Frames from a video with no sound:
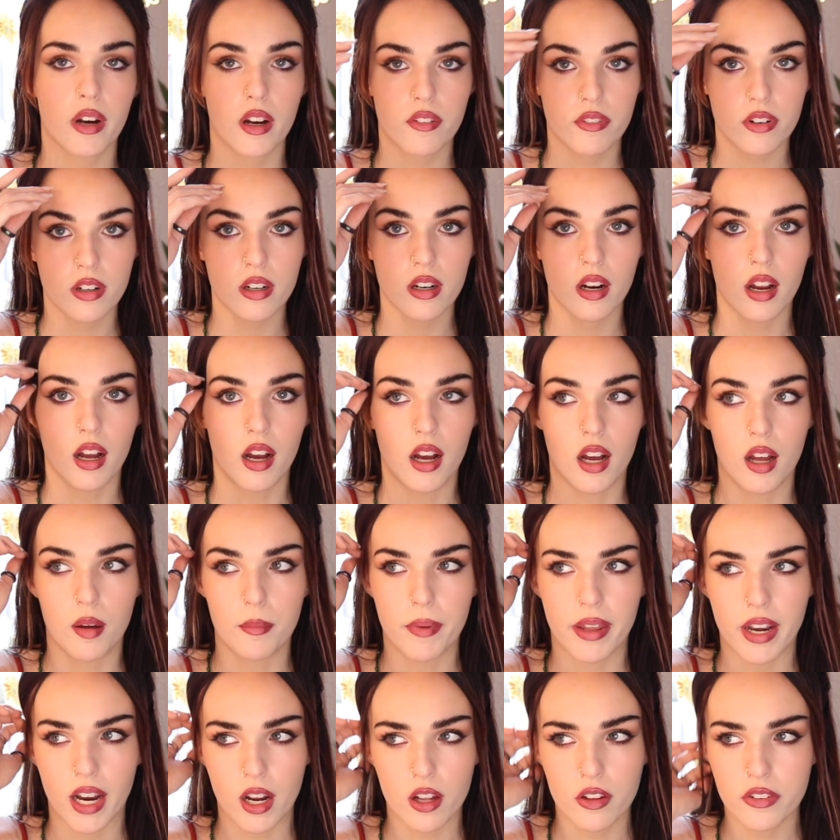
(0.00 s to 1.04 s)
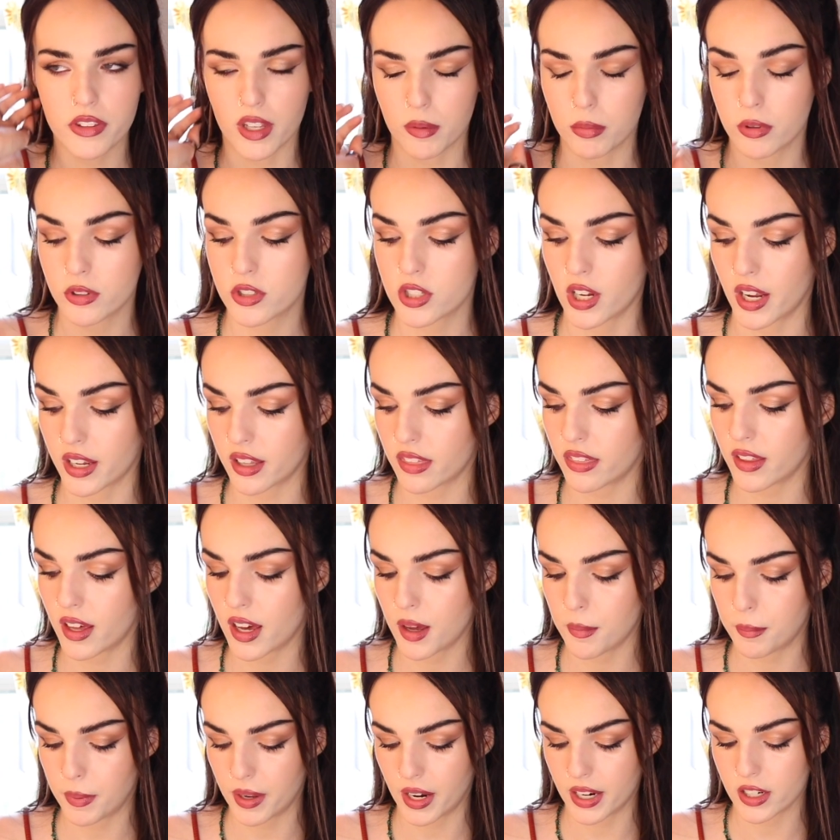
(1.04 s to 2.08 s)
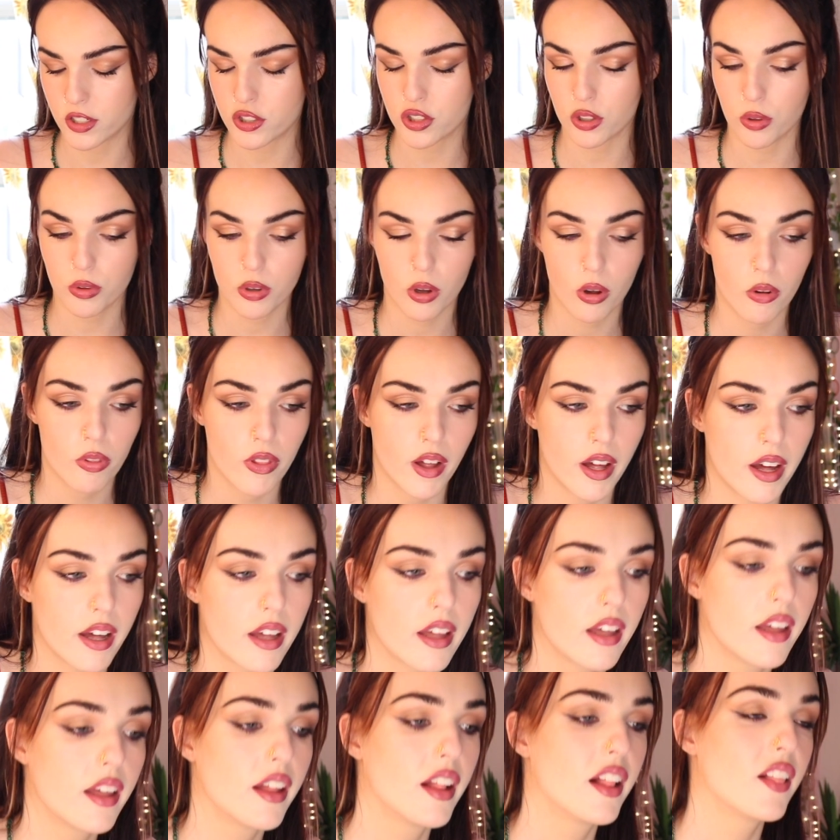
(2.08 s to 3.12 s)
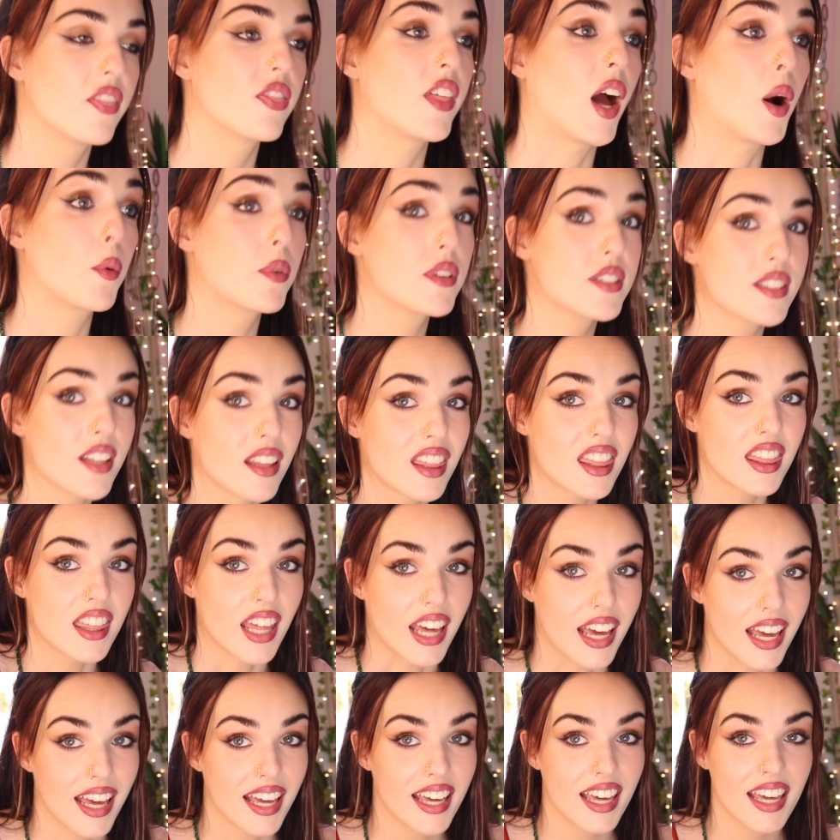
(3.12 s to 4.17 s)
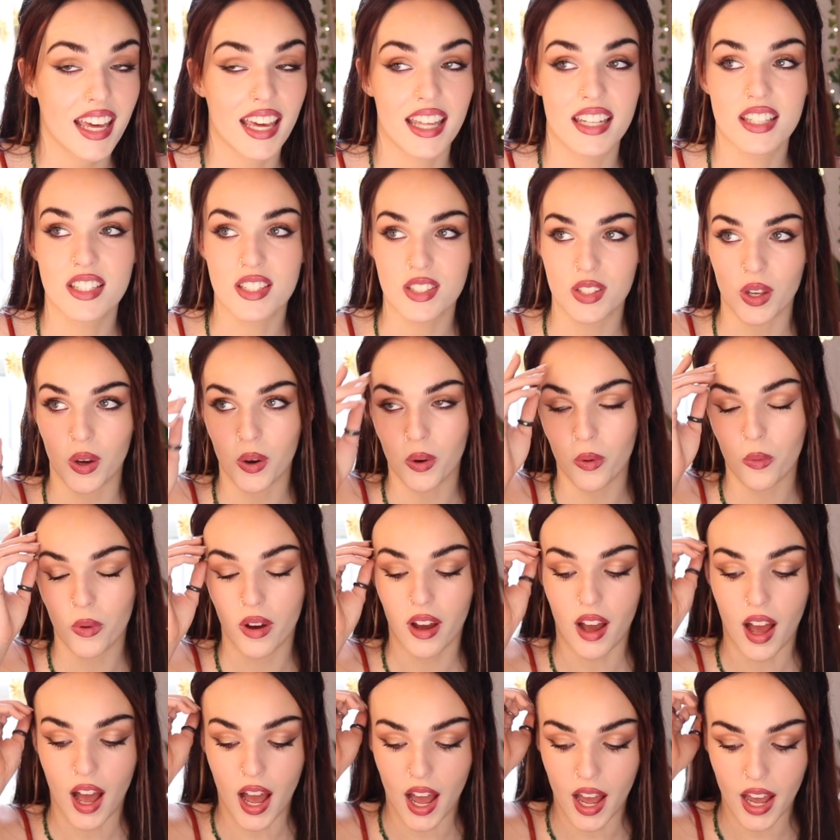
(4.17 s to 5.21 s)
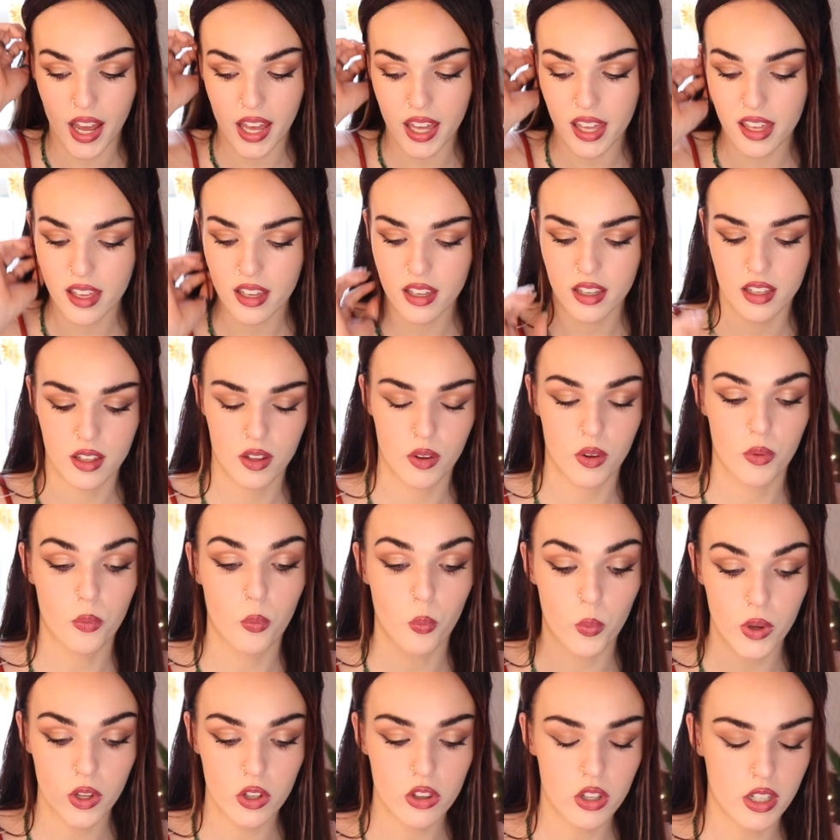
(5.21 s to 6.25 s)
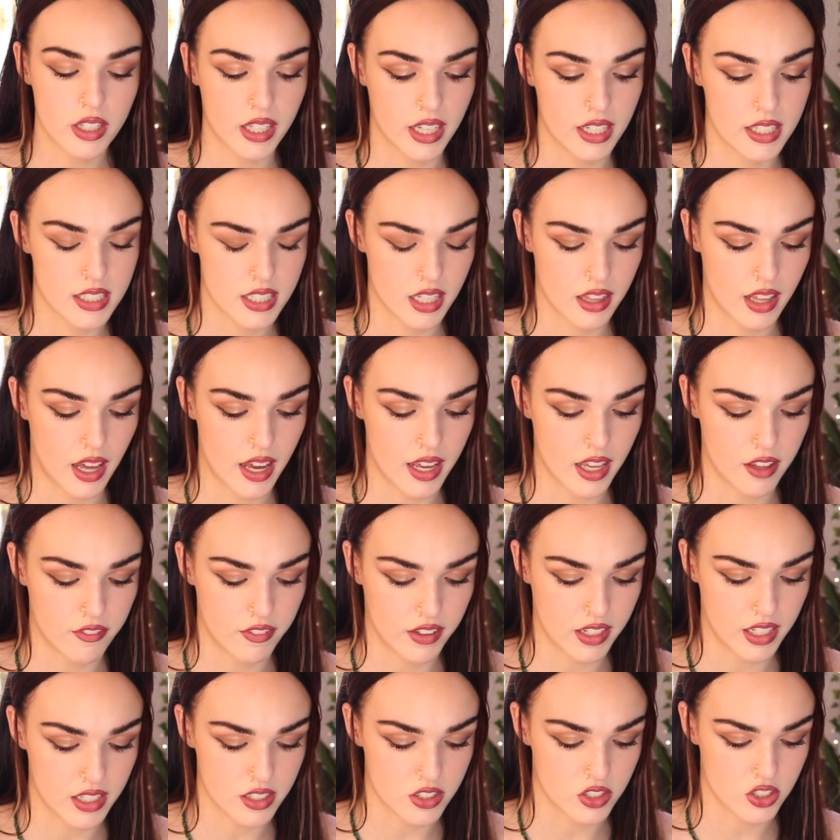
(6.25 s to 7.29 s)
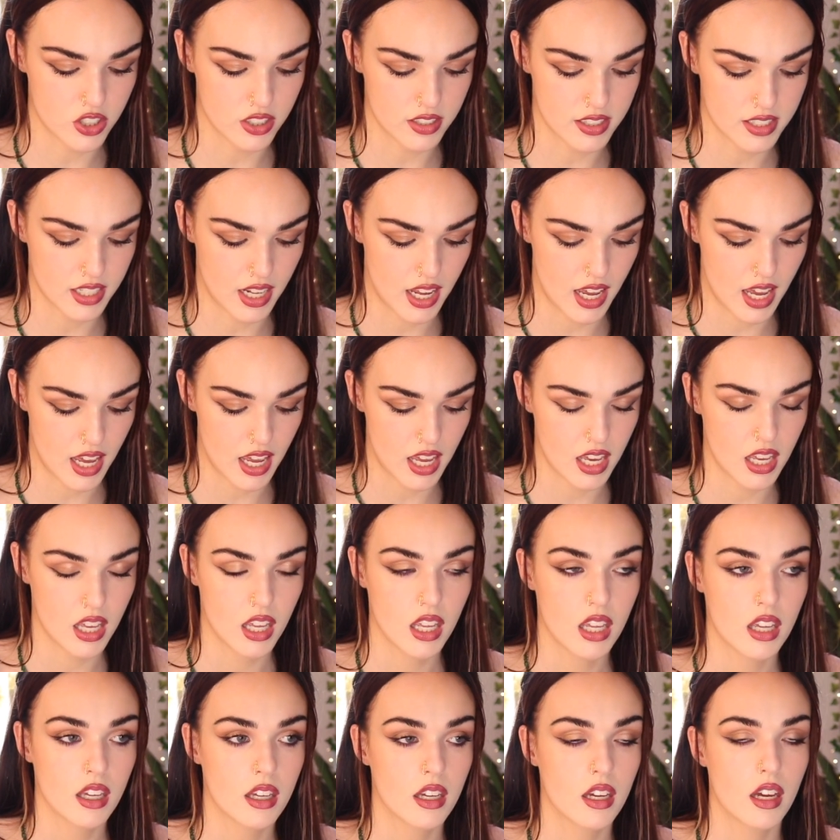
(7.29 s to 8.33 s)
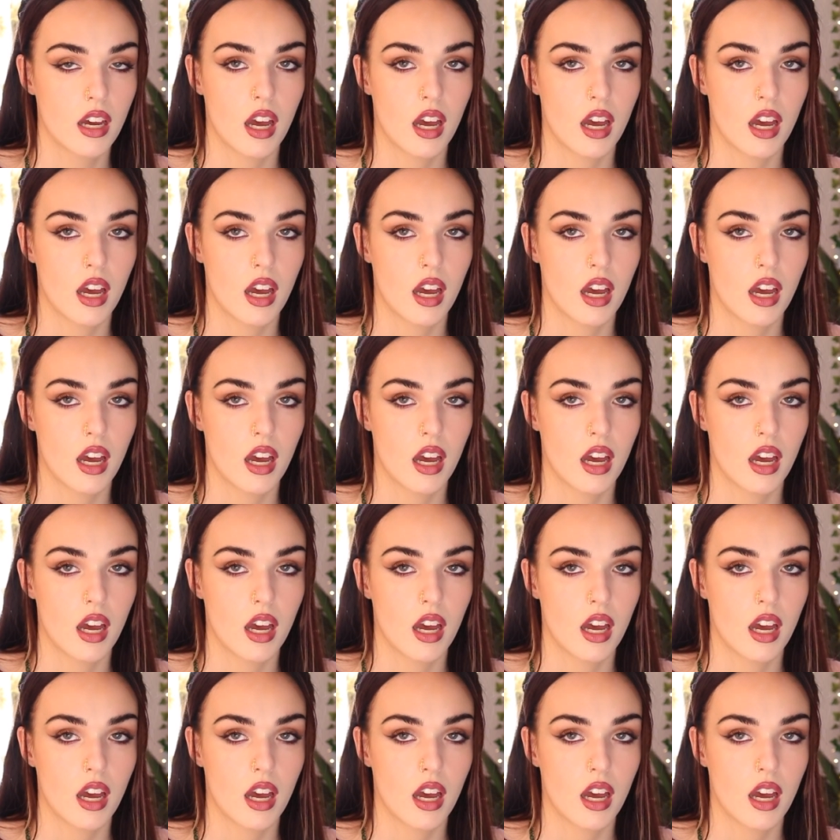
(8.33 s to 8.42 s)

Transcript: or whatever, and I'll double-check that, but I do know that that was a thing, and so I will look into that if it is just a,